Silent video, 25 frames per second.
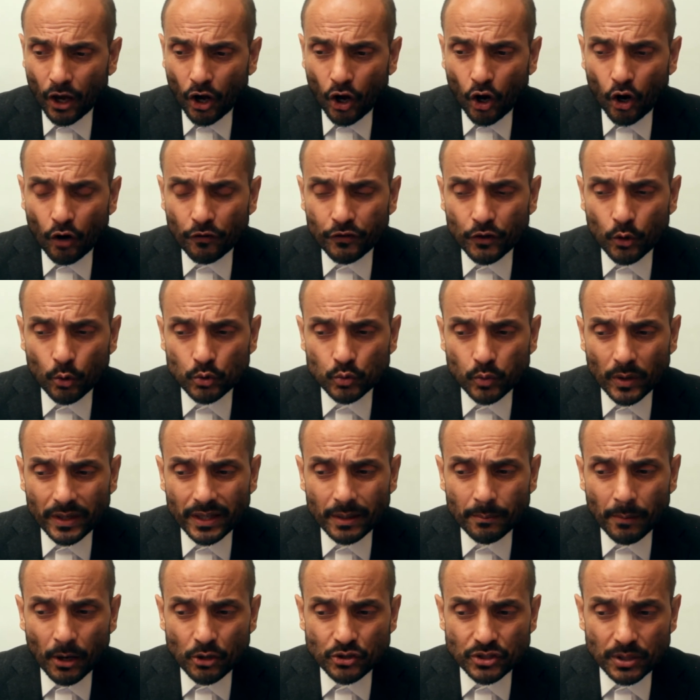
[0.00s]
Of course, one of the
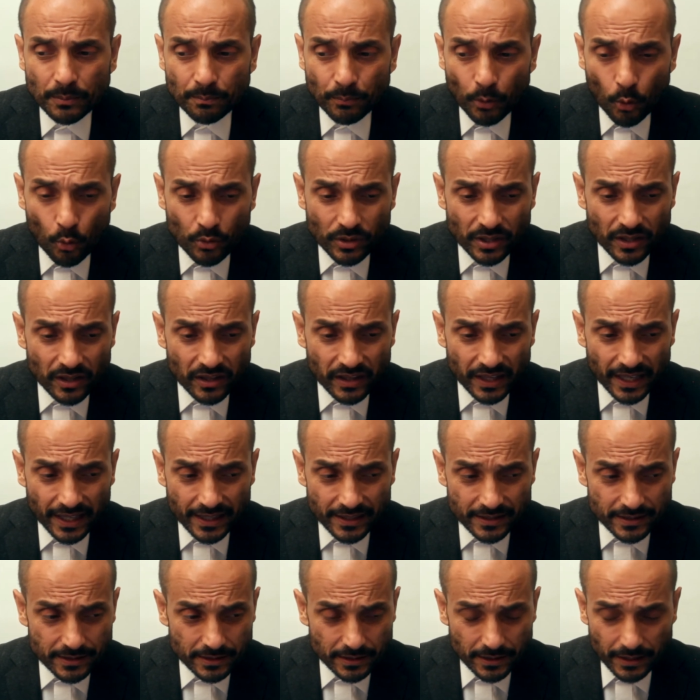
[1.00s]
most important
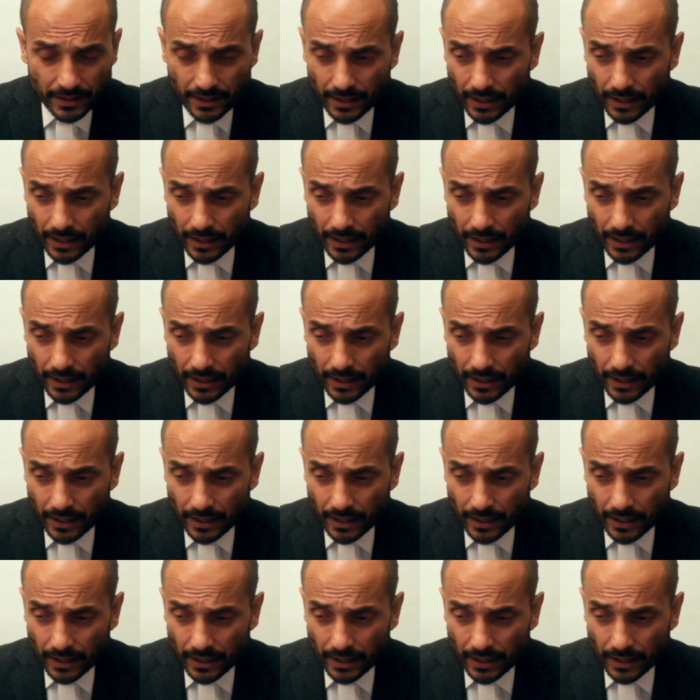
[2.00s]
things